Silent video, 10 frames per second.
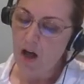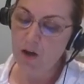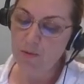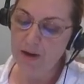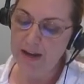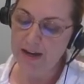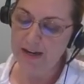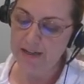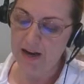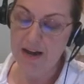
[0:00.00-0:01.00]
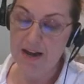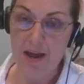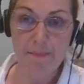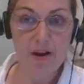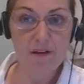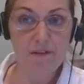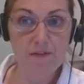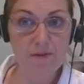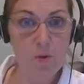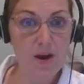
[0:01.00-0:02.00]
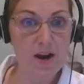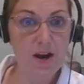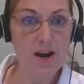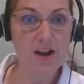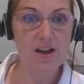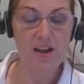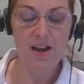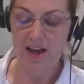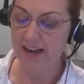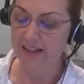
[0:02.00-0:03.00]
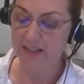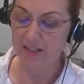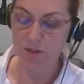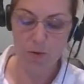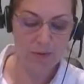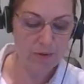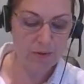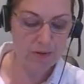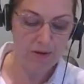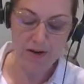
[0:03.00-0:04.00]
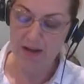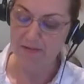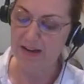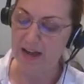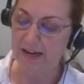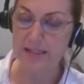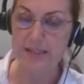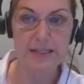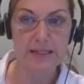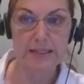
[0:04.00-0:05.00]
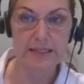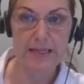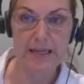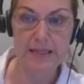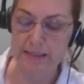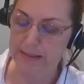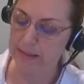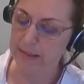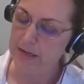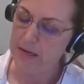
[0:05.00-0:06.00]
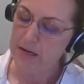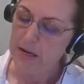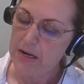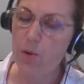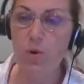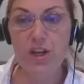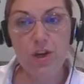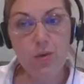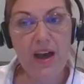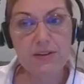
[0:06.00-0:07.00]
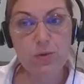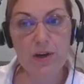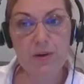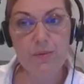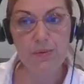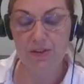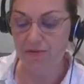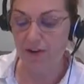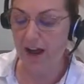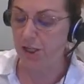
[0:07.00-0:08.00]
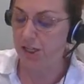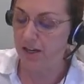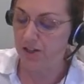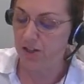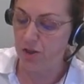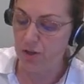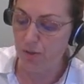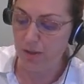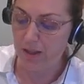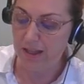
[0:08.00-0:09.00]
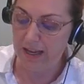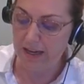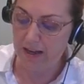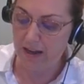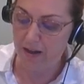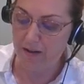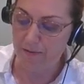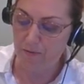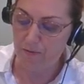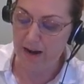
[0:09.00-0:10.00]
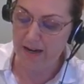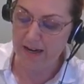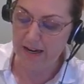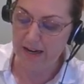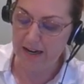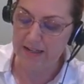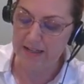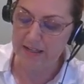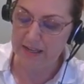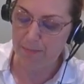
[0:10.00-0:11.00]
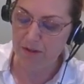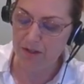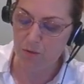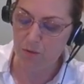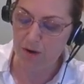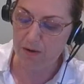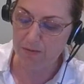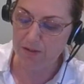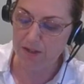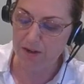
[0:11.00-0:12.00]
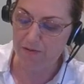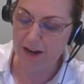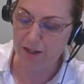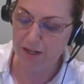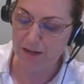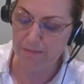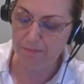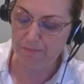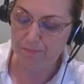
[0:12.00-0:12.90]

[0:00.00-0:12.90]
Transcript: All right, number four. I got the square root of 9 sixteenths. Now, when you have a square root with a fraction, do you think of writing it as separate square roots in a fraction?